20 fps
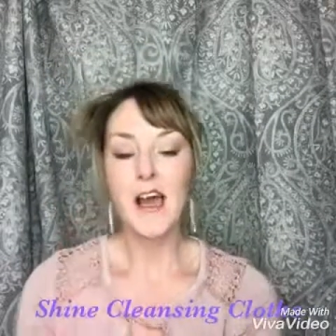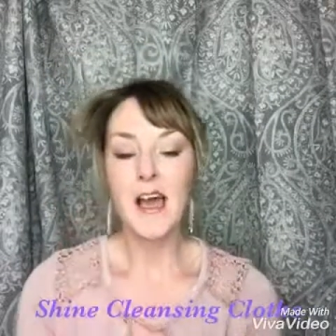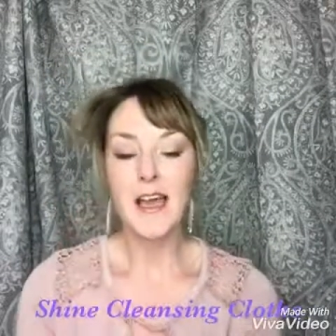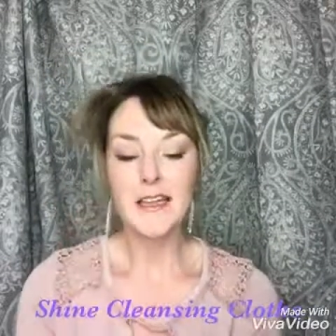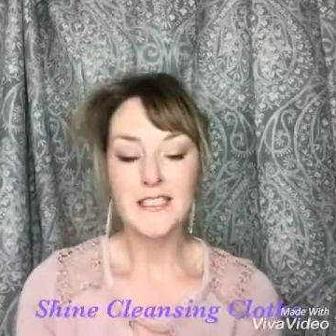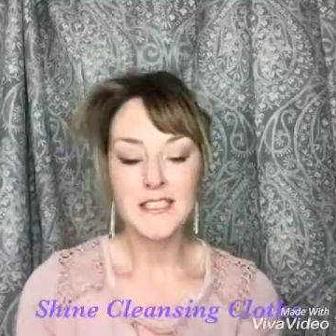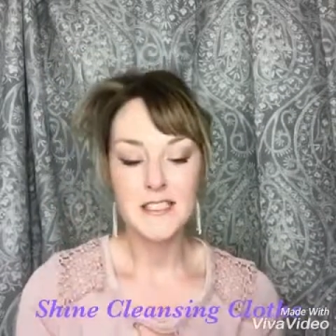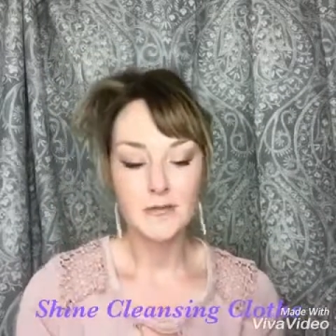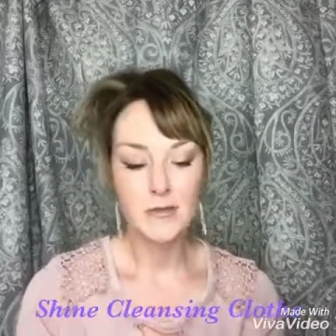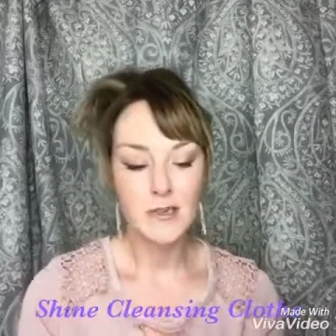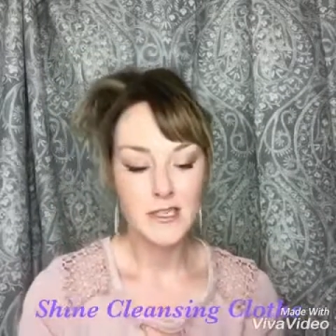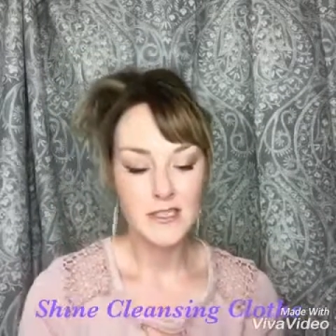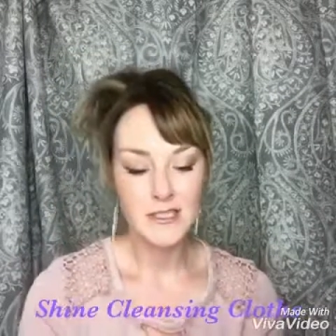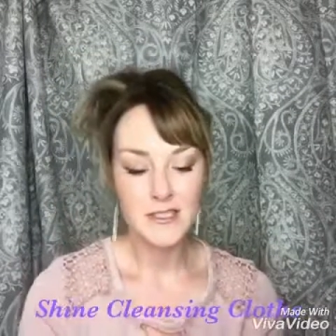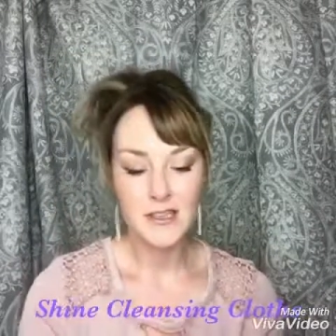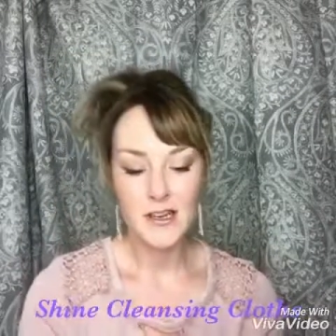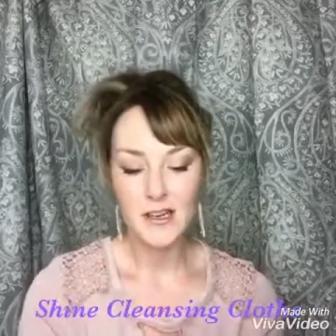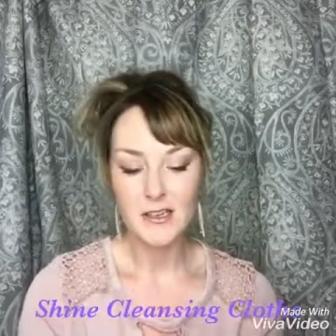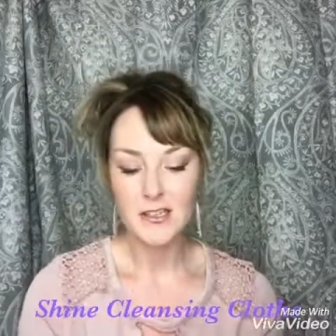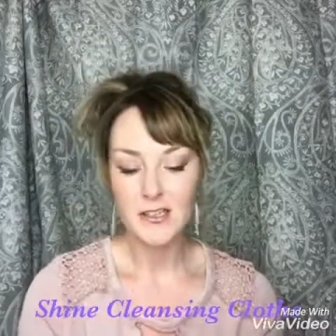I just wanted
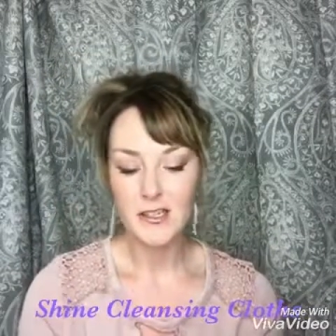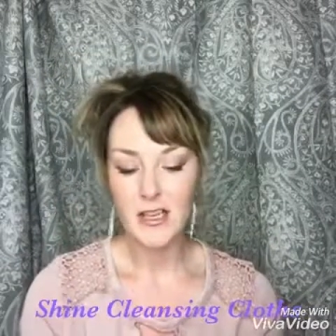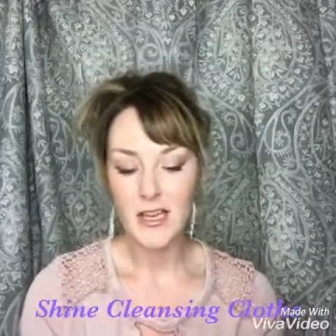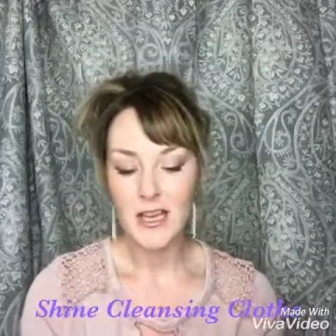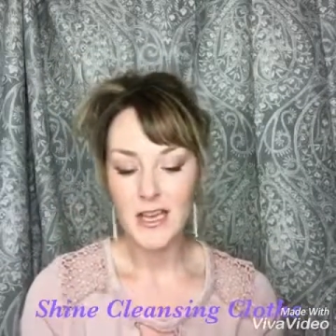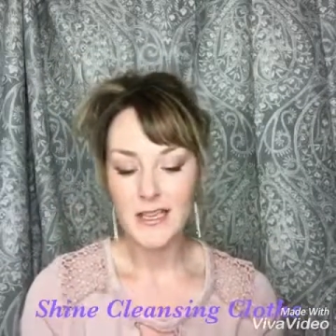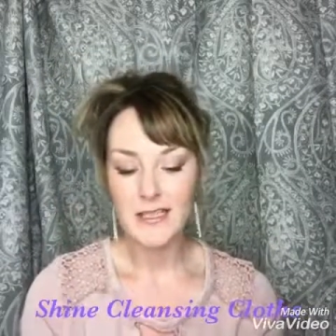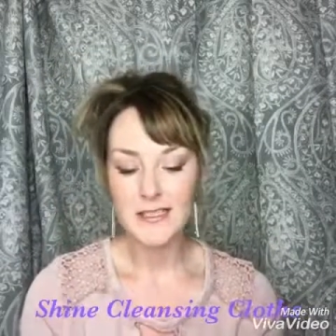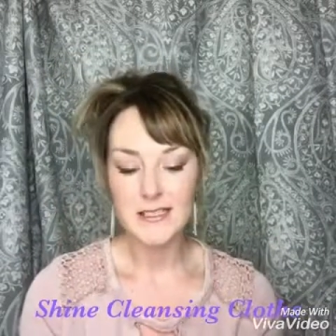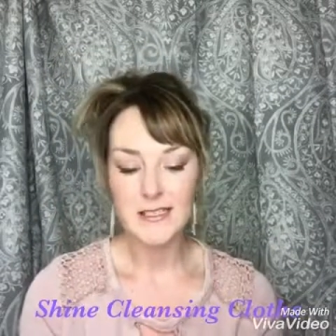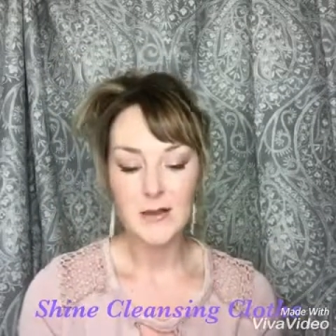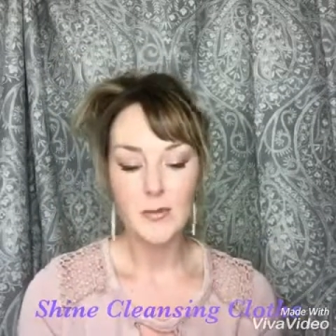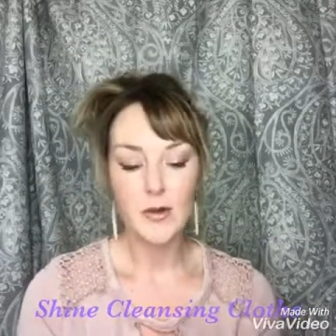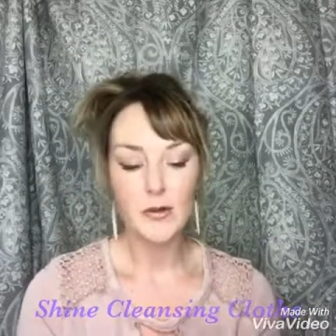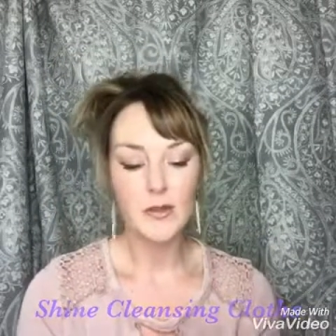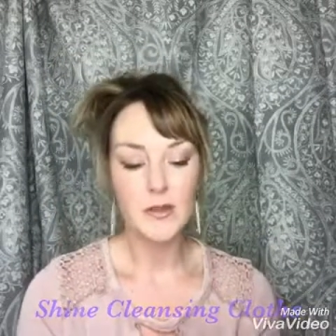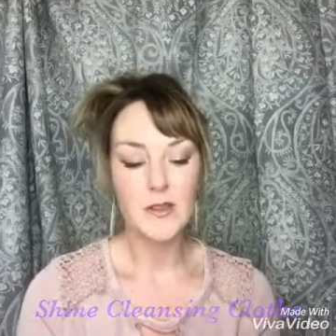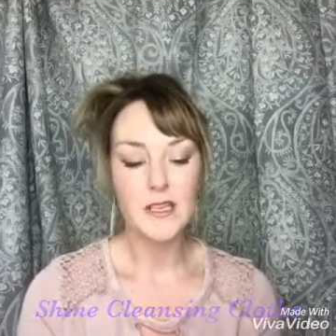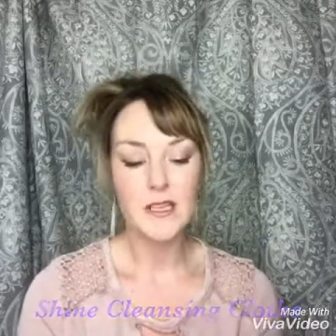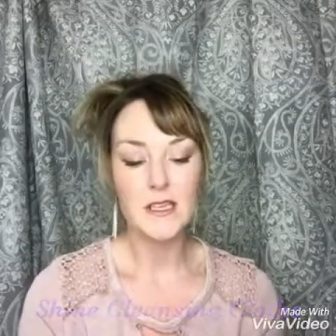to talk to you guys
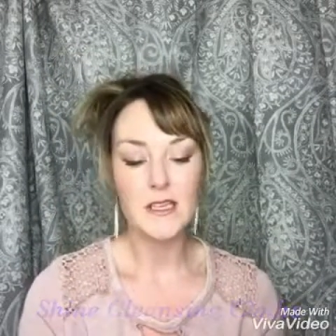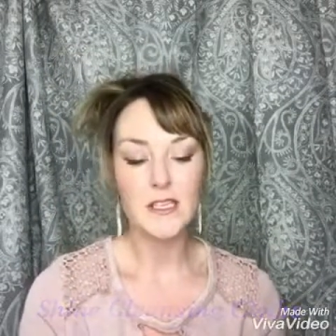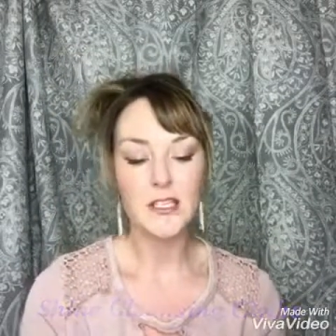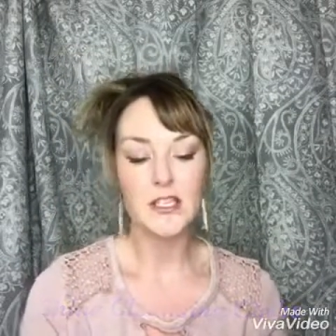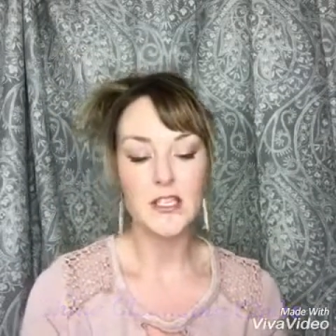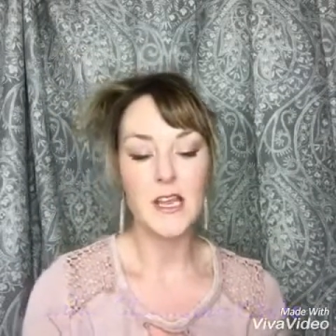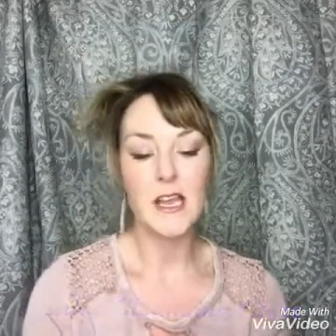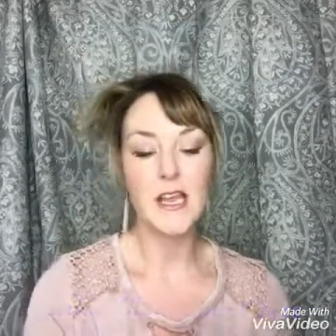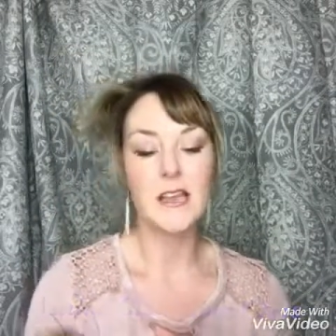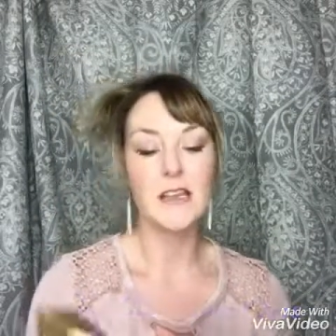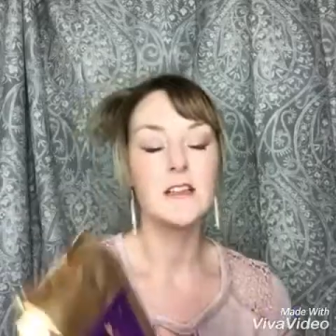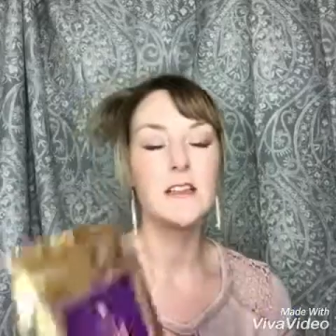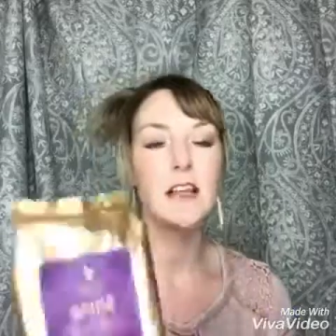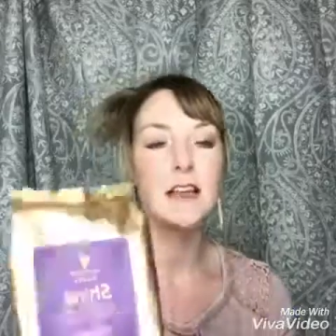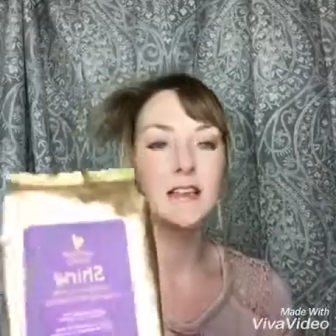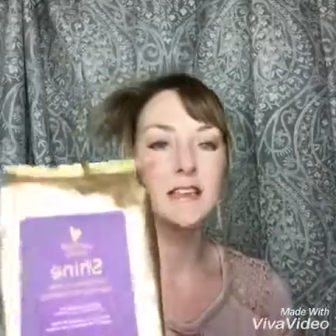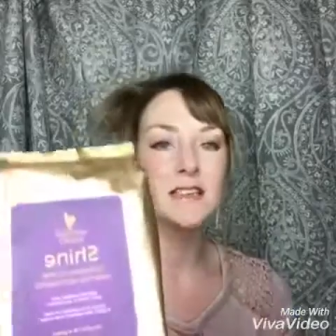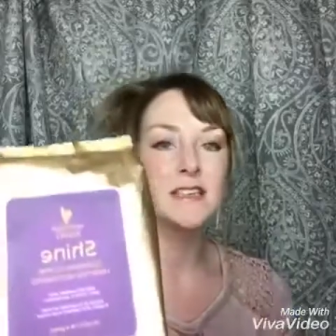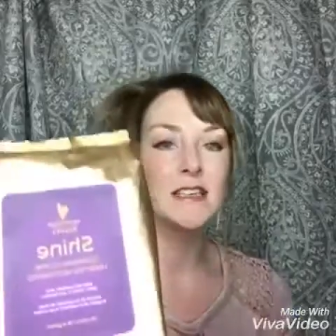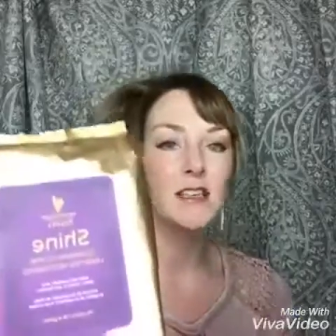about these Shine
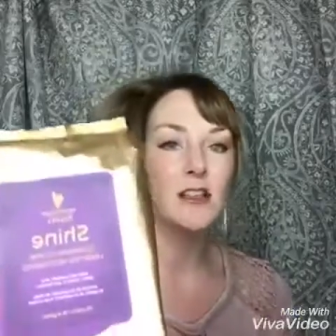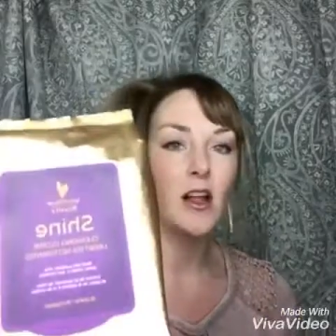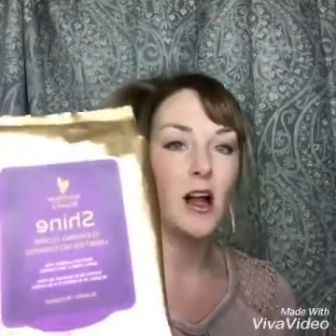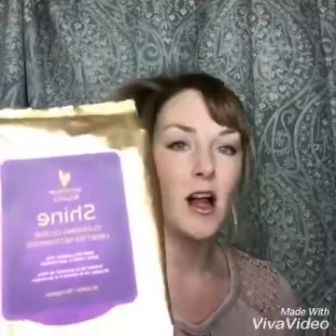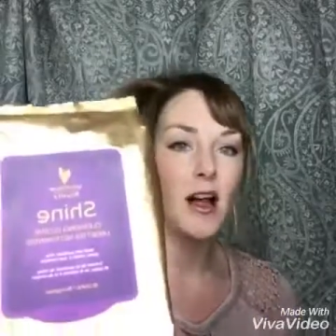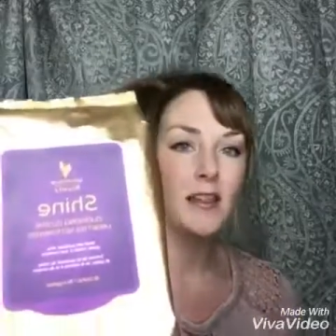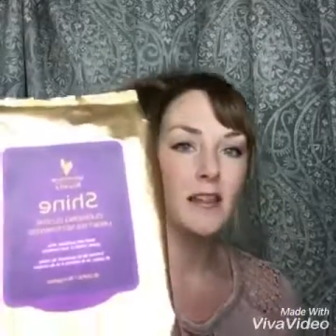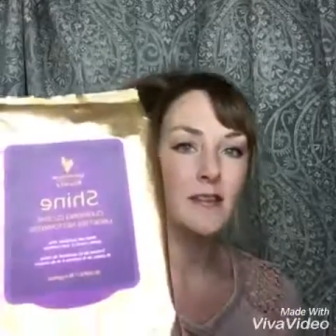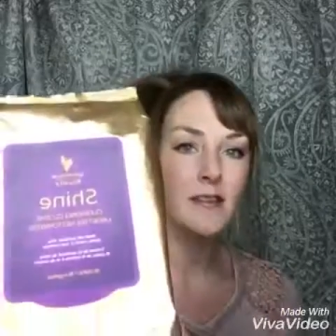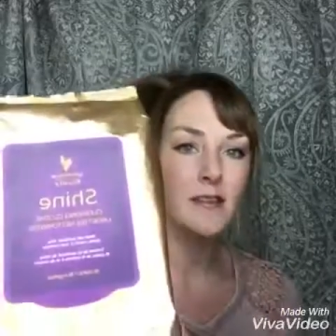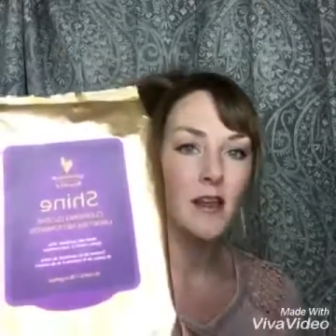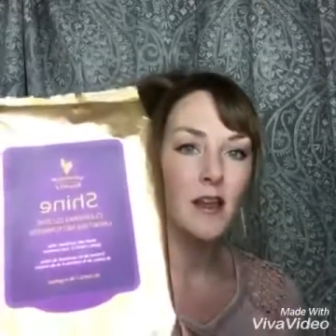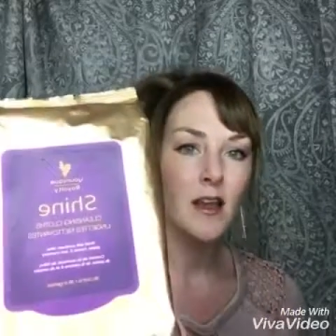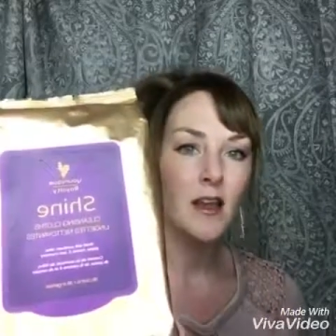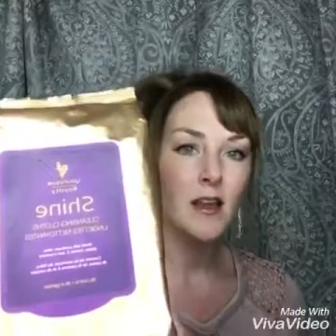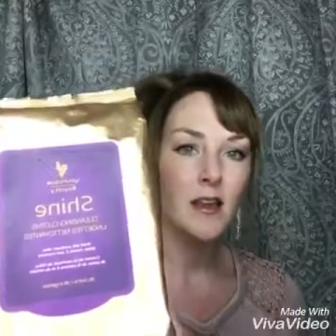Cleansing Cloths.